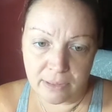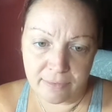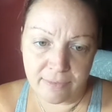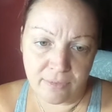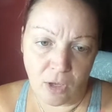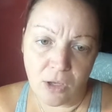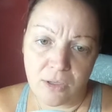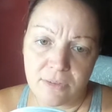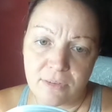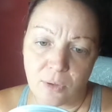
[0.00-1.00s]
in
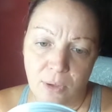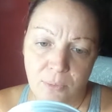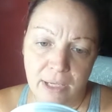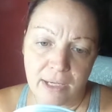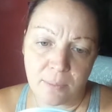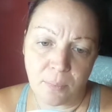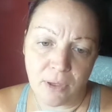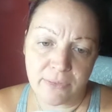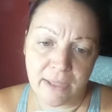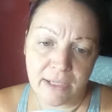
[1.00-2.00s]
stock, so I went ahead and
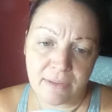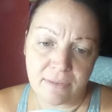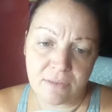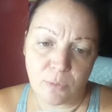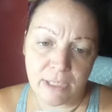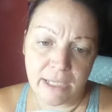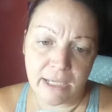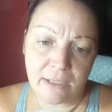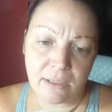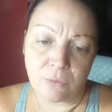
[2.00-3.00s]
bought that. It's
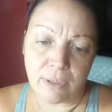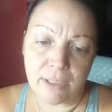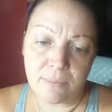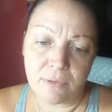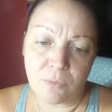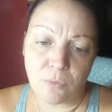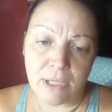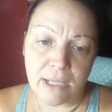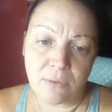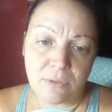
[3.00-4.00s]
28 grams,
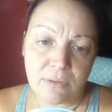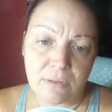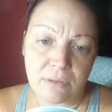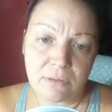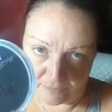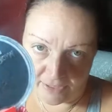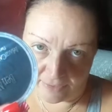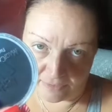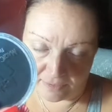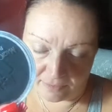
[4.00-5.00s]
one ounce.
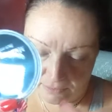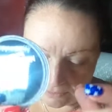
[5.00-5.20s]
Yes,